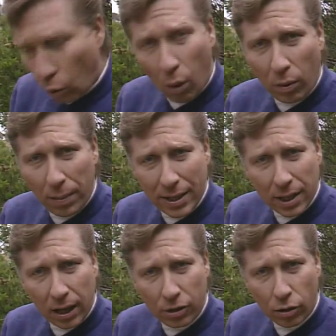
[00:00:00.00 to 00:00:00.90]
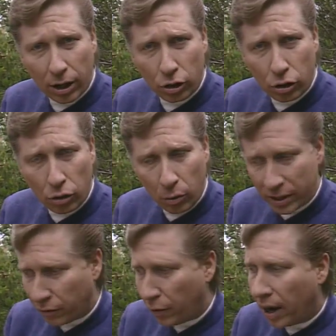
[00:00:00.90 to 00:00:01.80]
what we basically try to do
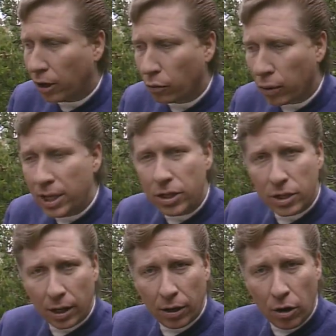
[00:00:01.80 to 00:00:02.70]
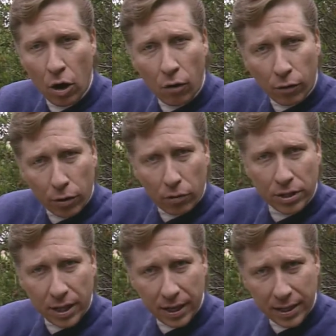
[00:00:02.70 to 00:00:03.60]
is find a reason for
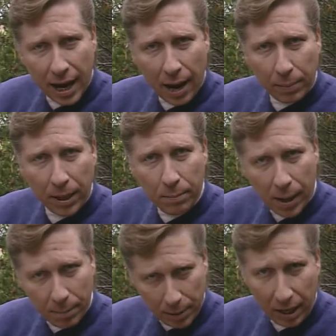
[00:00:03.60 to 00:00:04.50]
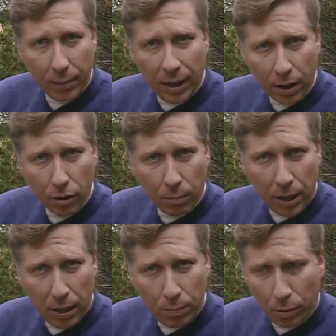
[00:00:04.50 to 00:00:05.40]
those things happening by blaming other
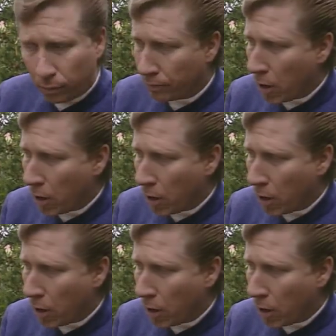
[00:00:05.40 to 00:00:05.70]
people,